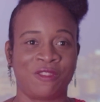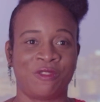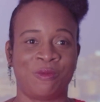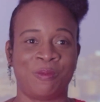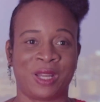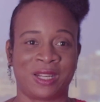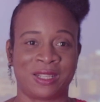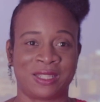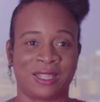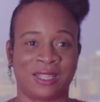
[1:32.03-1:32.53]
of
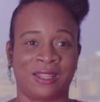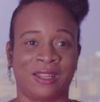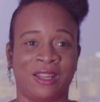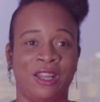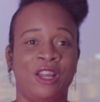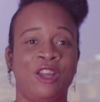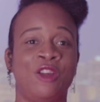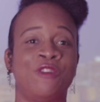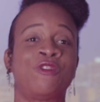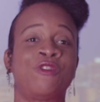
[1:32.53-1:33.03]
Medicine
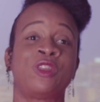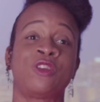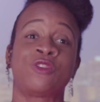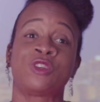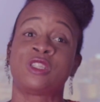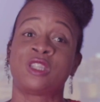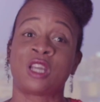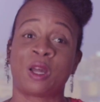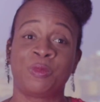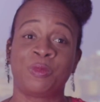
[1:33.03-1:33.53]
for their
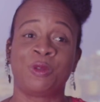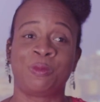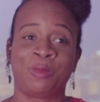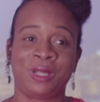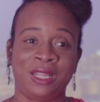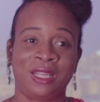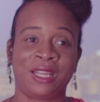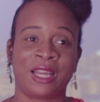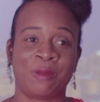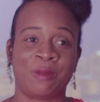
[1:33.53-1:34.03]
Stop the
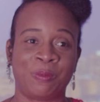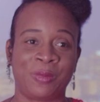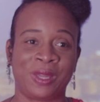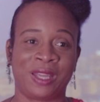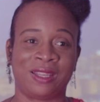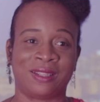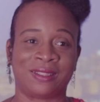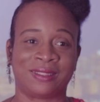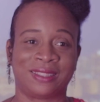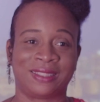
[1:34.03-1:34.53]
Bleed
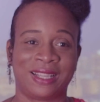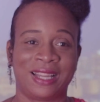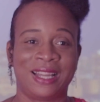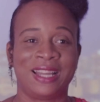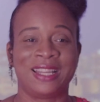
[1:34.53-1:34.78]
campaign.